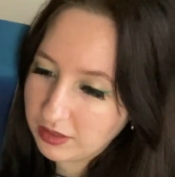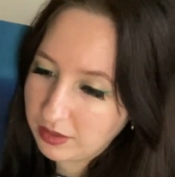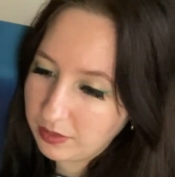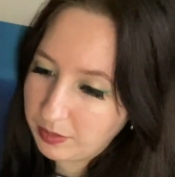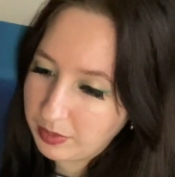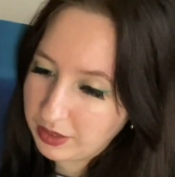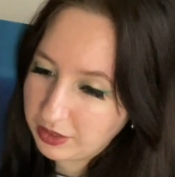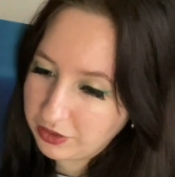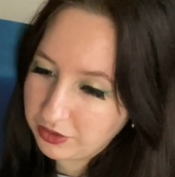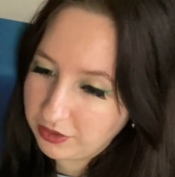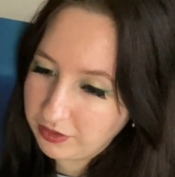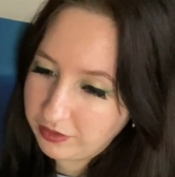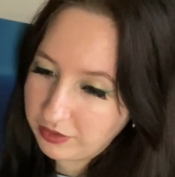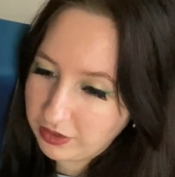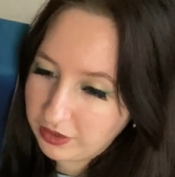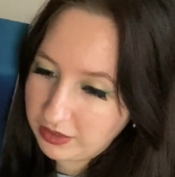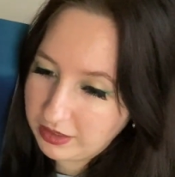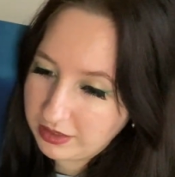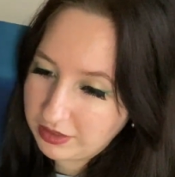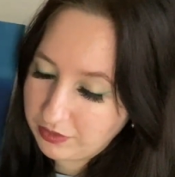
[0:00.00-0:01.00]
a picture of
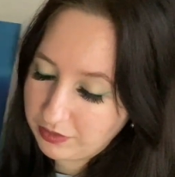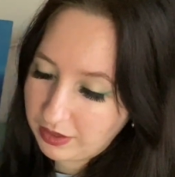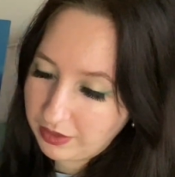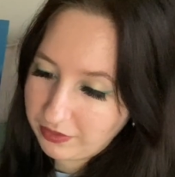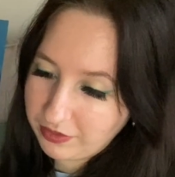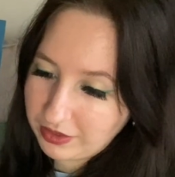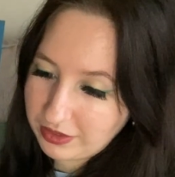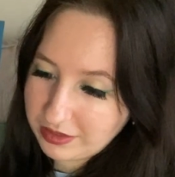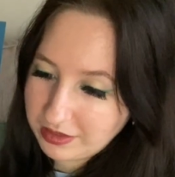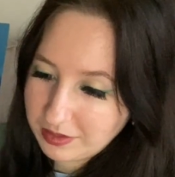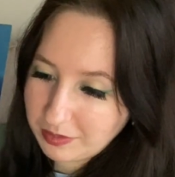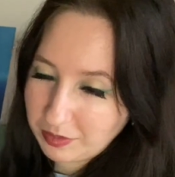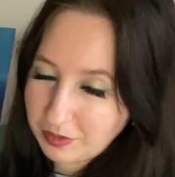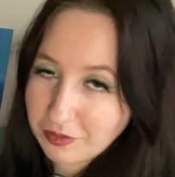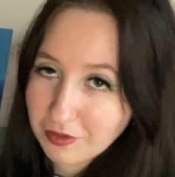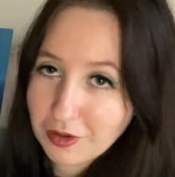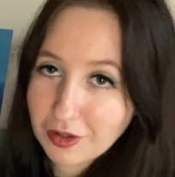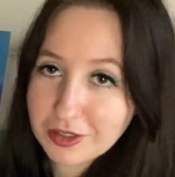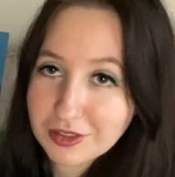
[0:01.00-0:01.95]
her as a reference before,